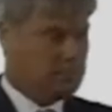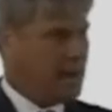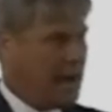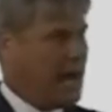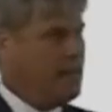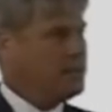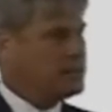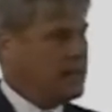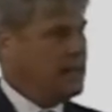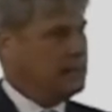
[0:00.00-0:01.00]
behind the
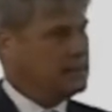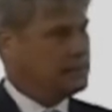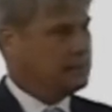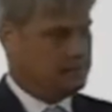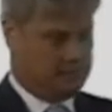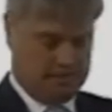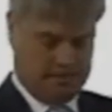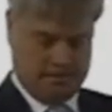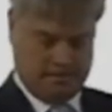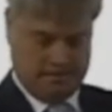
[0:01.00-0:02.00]
scenes,
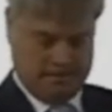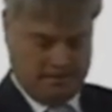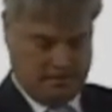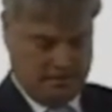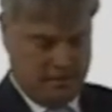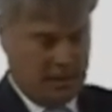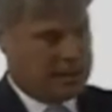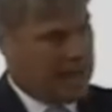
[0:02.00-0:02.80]
the